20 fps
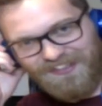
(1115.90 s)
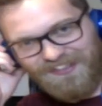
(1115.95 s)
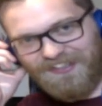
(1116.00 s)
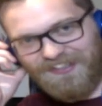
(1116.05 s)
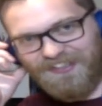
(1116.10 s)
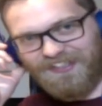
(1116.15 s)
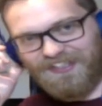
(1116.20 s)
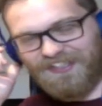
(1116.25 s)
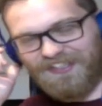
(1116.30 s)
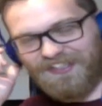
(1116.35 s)

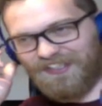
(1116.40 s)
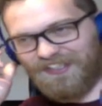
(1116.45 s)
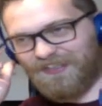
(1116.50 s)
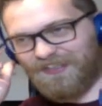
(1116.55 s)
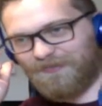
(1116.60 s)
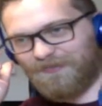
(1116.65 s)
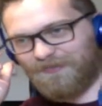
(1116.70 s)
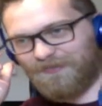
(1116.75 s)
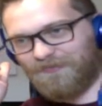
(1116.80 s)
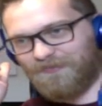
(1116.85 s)

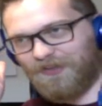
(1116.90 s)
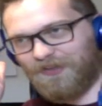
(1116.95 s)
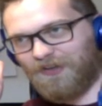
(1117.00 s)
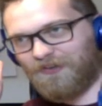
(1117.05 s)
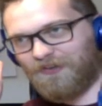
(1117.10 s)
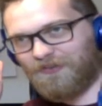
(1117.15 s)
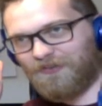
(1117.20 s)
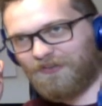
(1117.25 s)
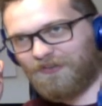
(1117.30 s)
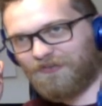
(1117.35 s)

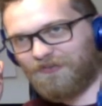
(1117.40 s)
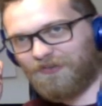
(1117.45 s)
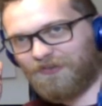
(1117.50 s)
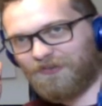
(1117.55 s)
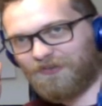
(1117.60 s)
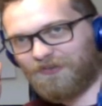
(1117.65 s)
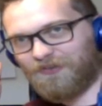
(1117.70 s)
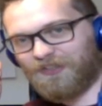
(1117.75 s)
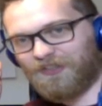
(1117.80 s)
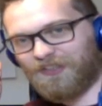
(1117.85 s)
Then the
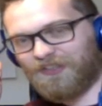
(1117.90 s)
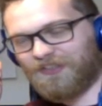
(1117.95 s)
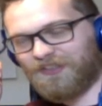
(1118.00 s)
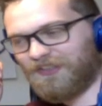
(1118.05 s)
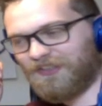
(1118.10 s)
phone's ringing.